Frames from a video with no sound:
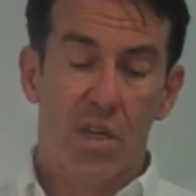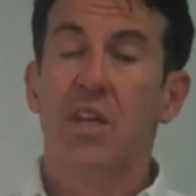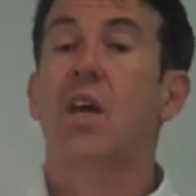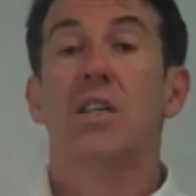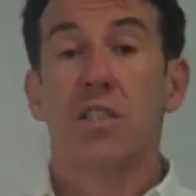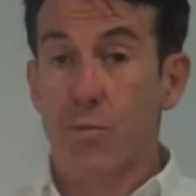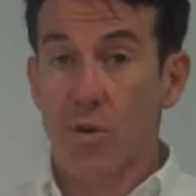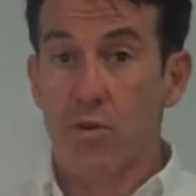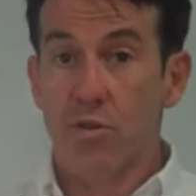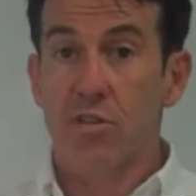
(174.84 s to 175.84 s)
the
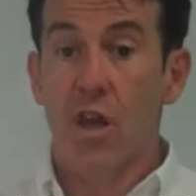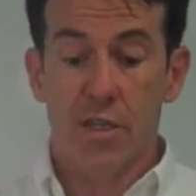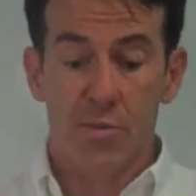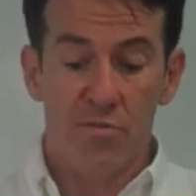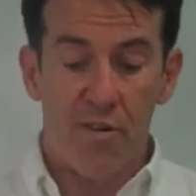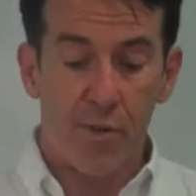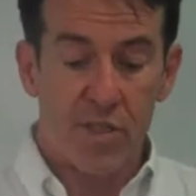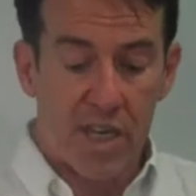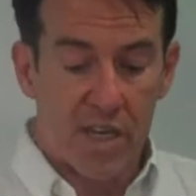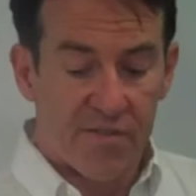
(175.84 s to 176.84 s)
customer or the customer
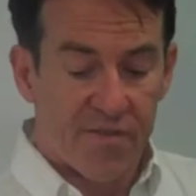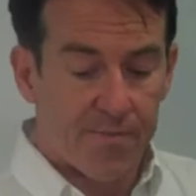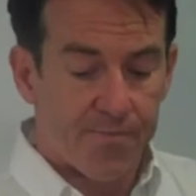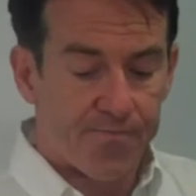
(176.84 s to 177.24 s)
representative.